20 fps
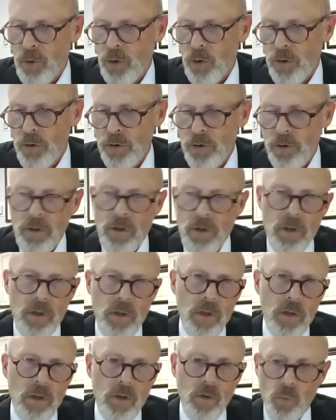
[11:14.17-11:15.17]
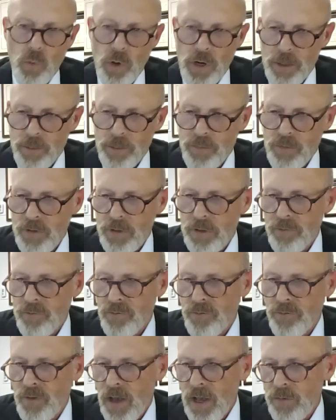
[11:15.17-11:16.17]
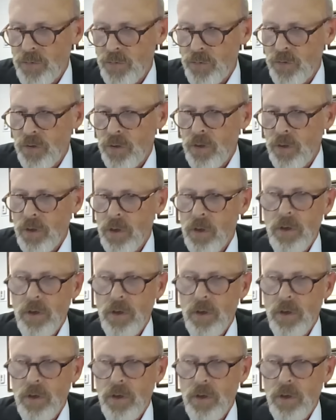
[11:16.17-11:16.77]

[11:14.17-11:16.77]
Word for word: murder. Williams had confessed.